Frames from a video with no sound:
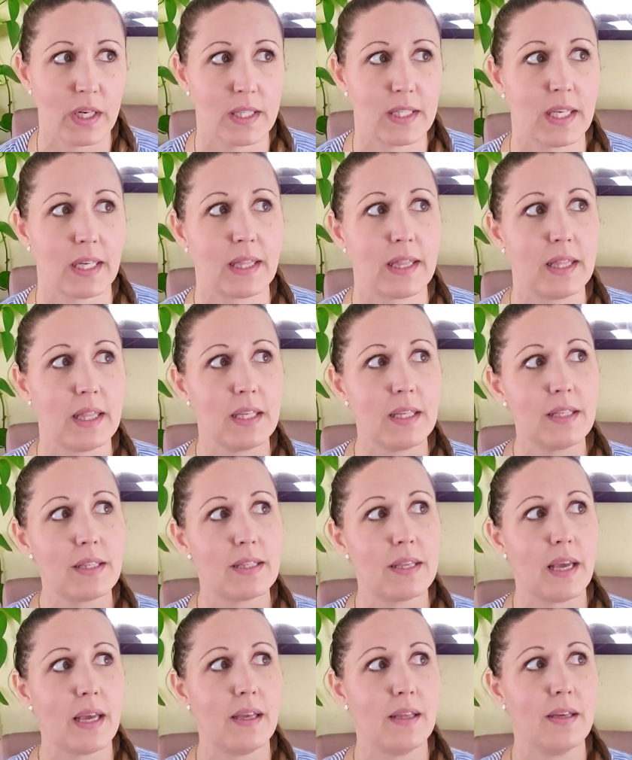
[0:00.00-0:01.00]
It's like this
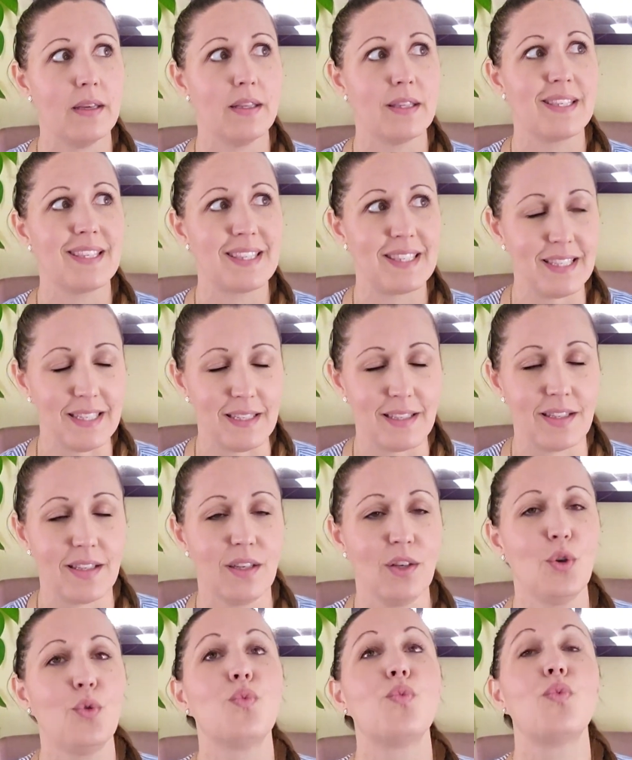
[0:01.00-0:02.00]

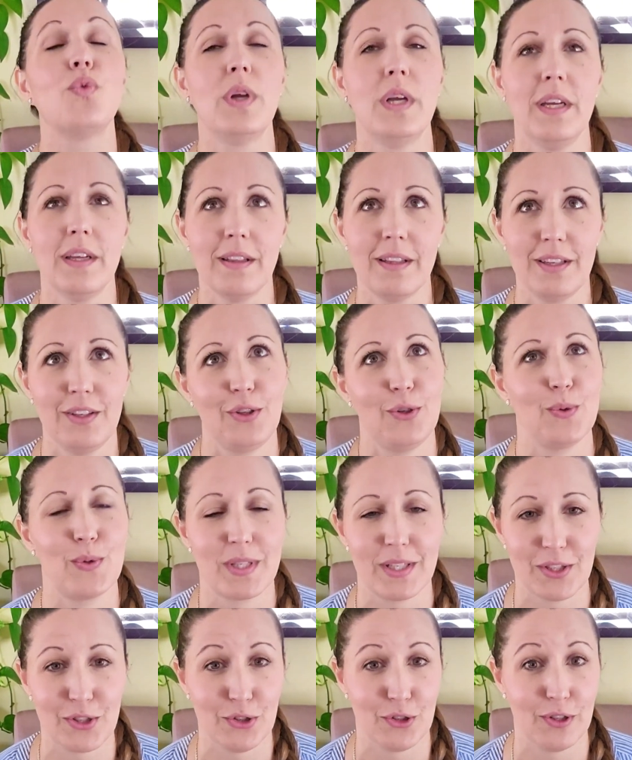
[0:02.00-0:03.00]
season, really use
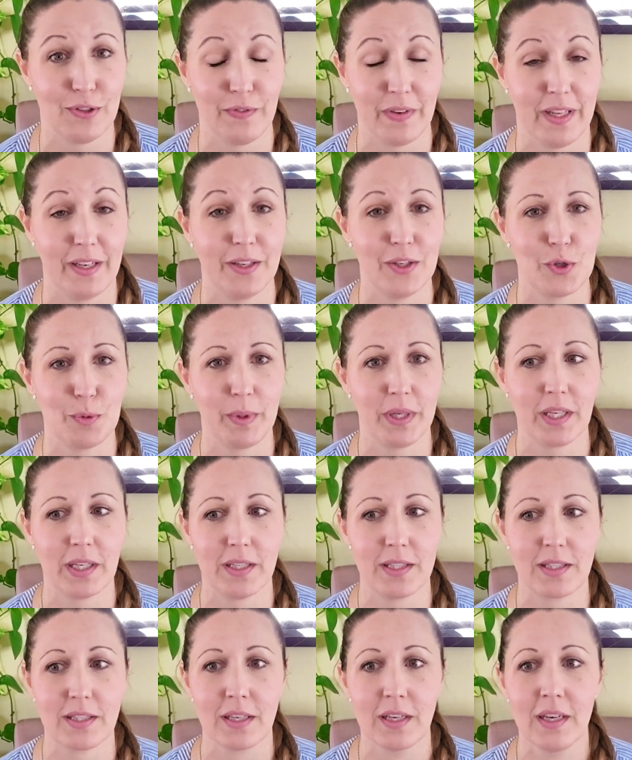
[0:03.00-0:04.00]
it to your advantage
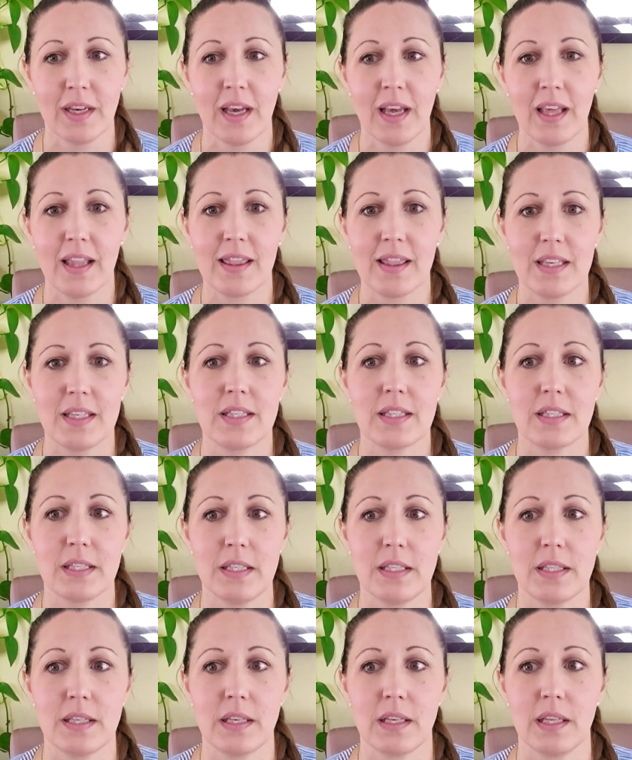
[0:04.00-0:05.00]
because this
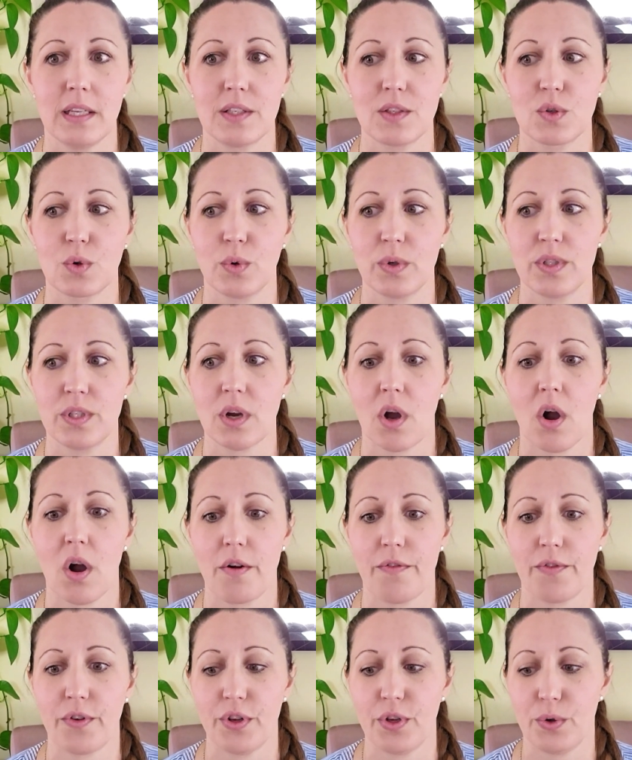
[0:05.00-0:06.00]
season is going to
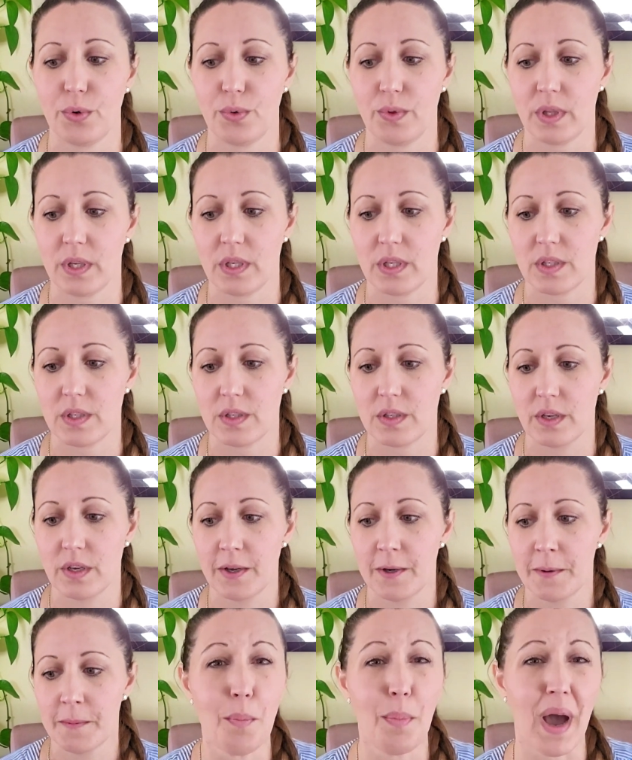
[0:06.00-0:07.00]
offer you this
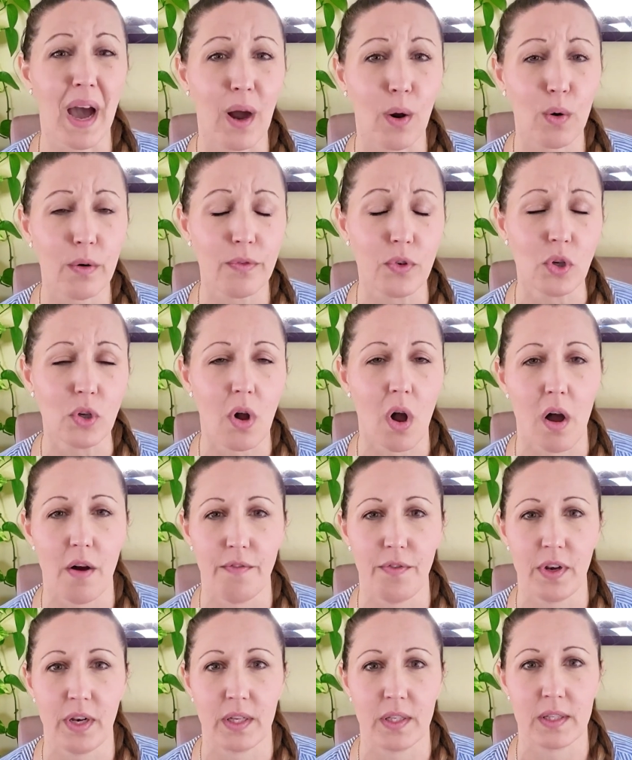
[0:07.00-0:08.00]
powerful
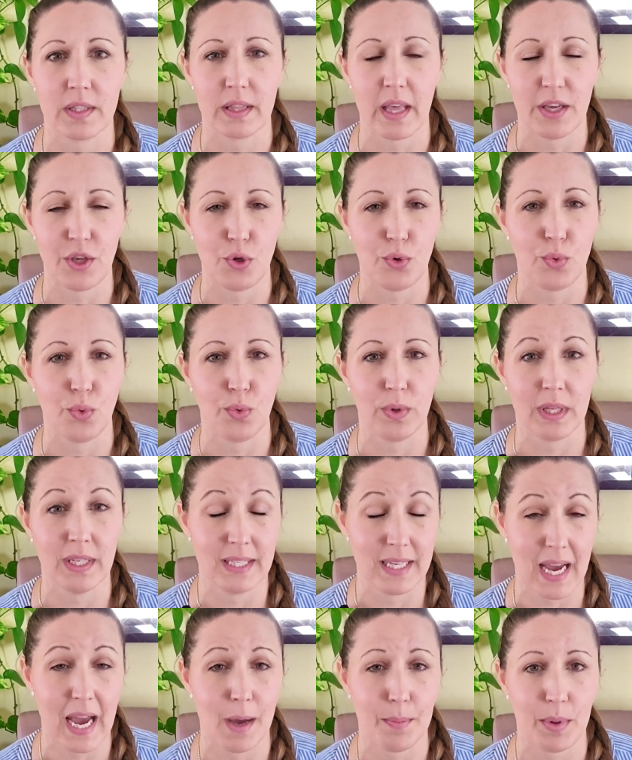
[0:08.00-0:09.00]
confidence that you can
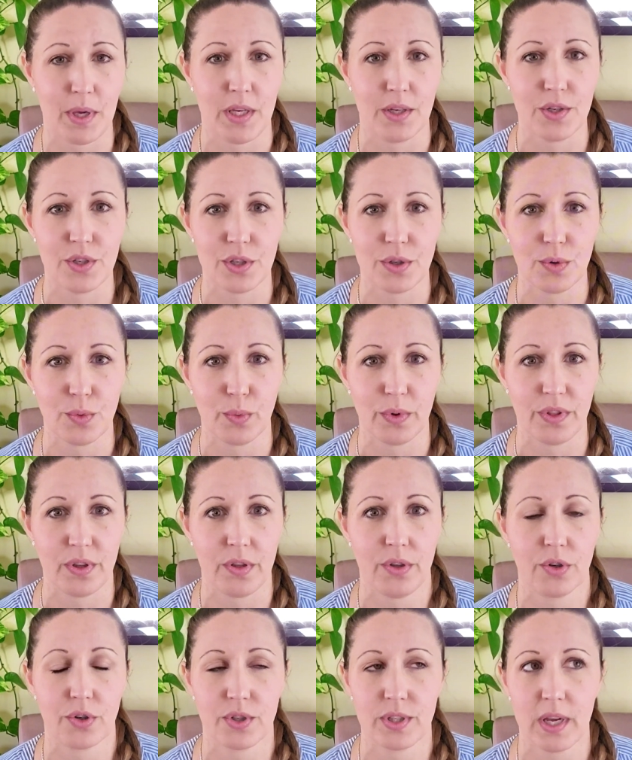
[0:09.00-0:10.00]
tap into
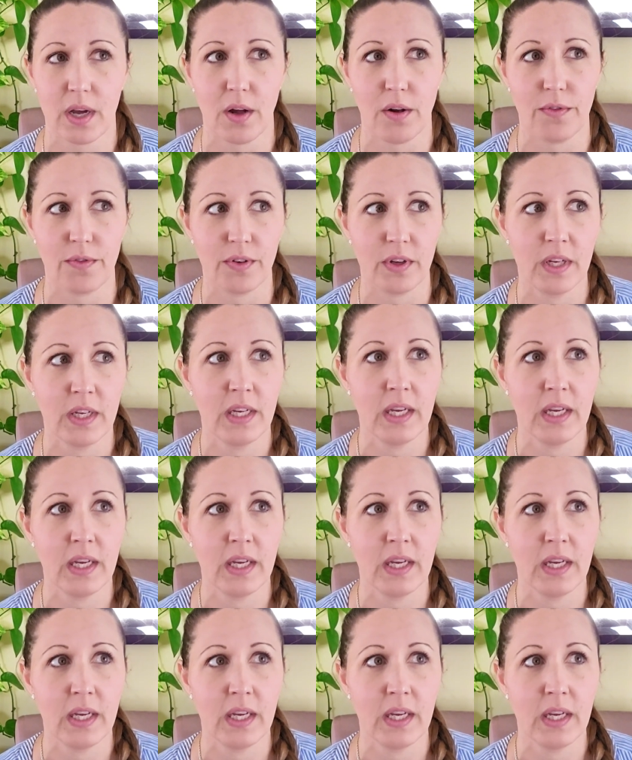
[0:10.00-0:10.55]
within yourself.